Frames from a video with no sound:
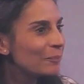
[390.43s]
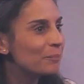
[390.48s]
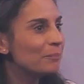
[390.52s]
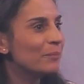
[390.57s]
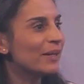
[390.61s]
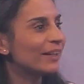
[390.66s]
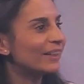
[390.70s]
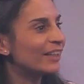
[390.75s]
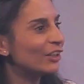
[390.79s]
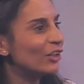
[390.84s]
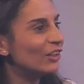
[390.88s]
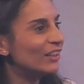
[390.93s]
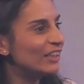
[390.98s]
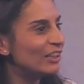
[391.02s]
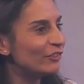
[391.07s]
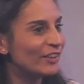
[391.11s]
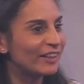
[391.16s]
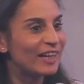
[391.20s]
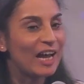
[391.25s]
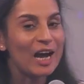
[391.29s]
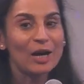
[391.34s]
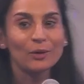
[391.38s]
making a
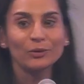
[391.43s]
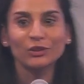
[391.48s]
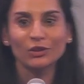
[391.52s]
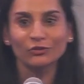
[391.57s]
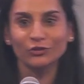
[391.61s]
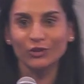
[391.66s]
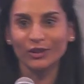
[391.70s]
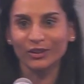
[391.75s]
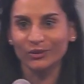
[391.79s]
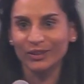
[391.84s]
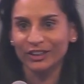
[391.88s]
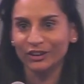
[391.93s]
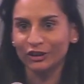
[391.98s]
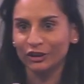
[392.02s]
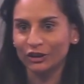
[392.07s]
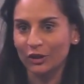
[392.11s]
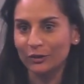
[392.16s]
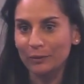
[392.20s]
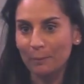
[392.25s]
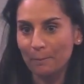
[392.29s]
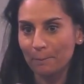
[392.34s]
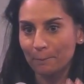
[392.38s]
living out of
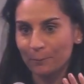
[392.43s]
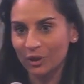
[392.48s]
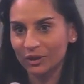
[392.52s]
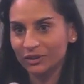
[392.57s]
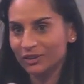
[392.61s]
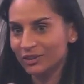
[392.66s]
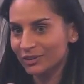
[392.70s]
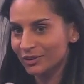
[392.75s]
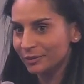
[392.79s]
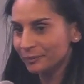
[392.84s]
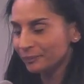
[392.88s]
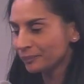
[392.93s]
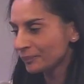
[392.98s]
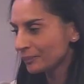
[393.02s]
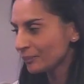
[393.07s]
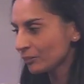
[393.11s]
regulation, but